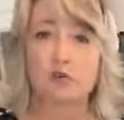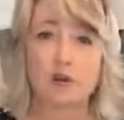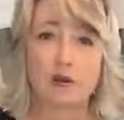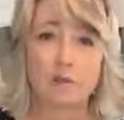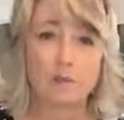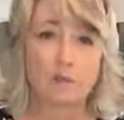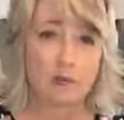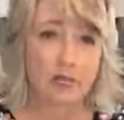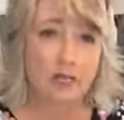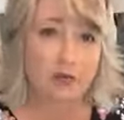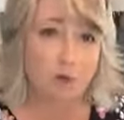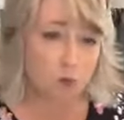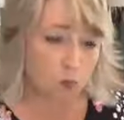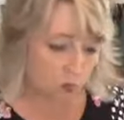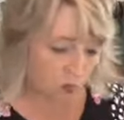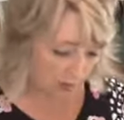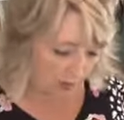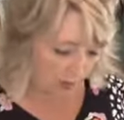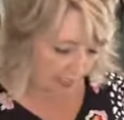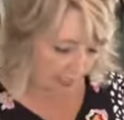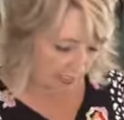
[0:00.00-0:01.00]
do a big
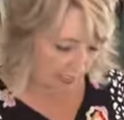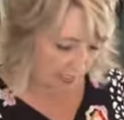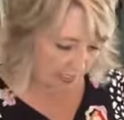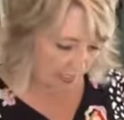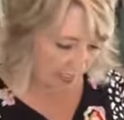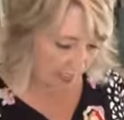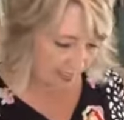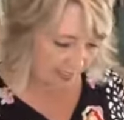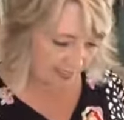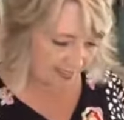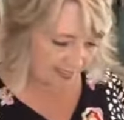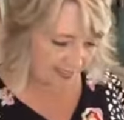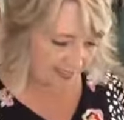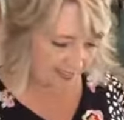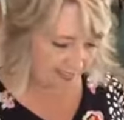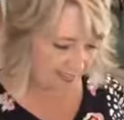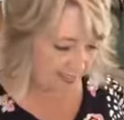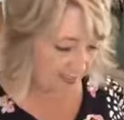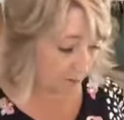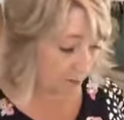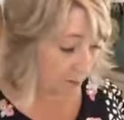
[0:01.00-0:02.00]
warning,
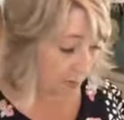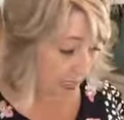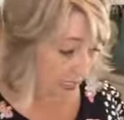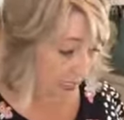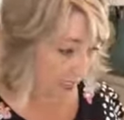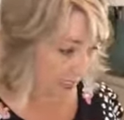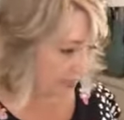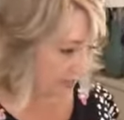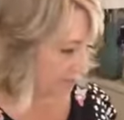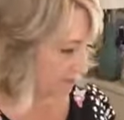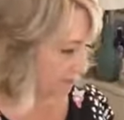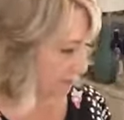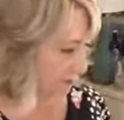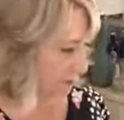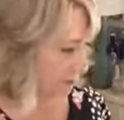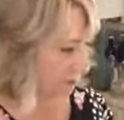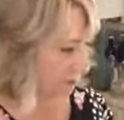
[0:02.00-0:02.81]
big.